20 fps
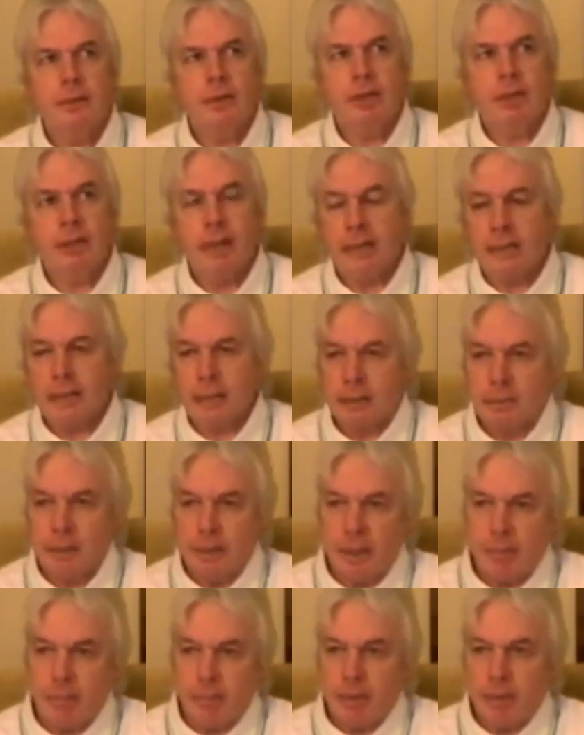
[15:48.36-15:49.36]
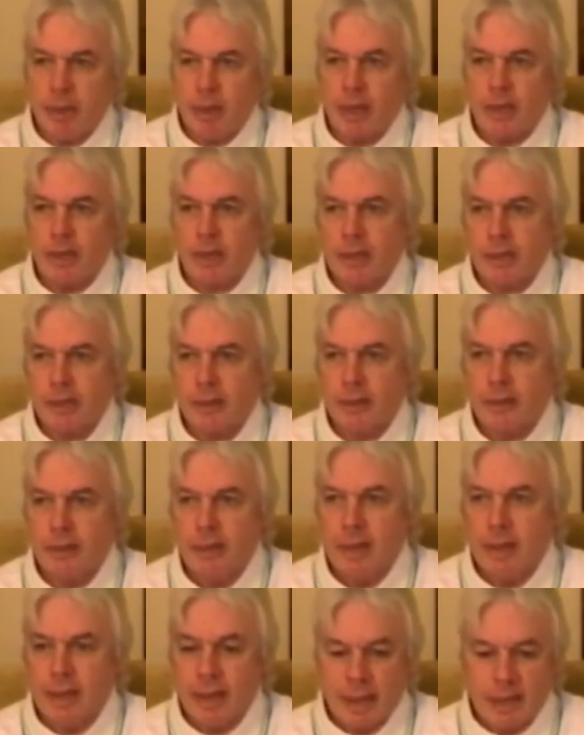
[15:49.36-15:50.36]
genetic manipulation
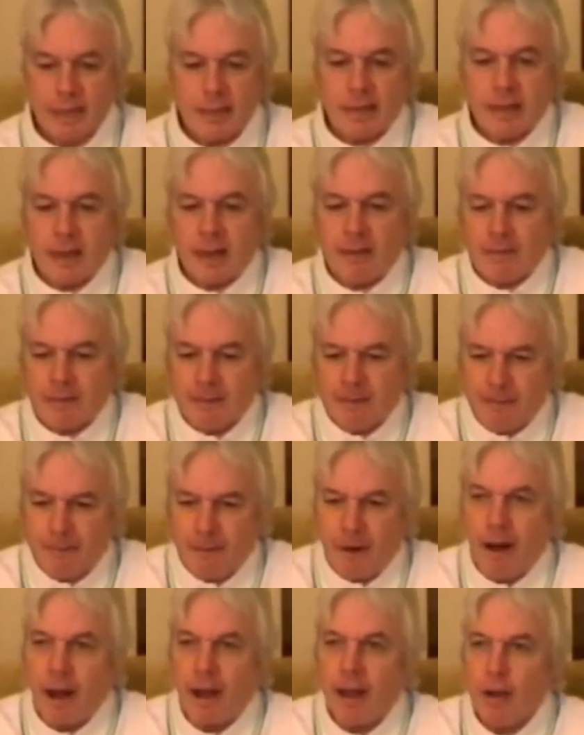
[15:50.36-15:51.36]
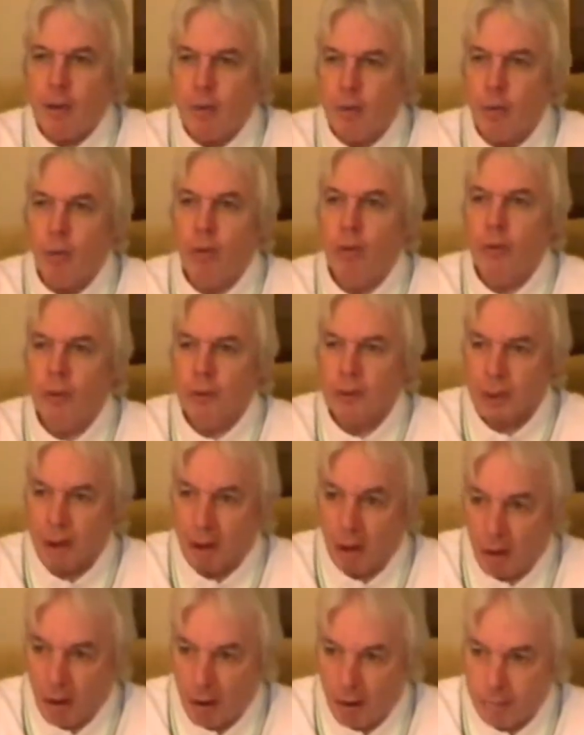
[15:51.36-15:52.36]
is they've firewalled
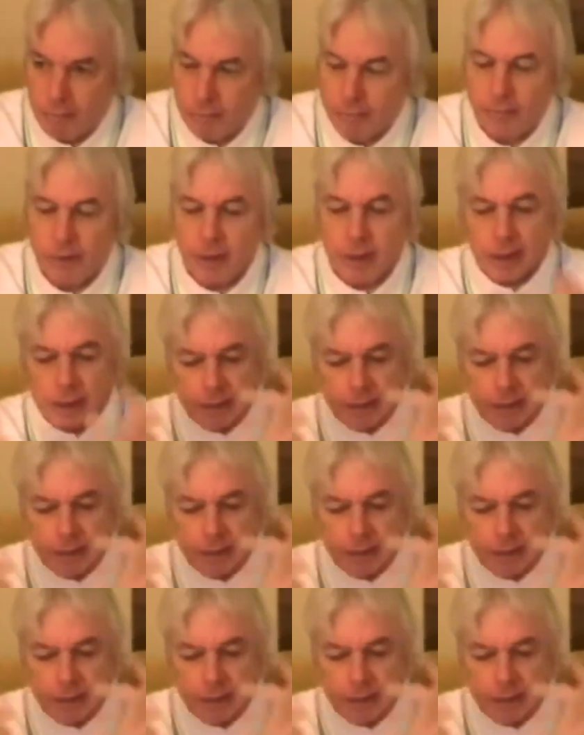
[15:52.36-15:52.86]
off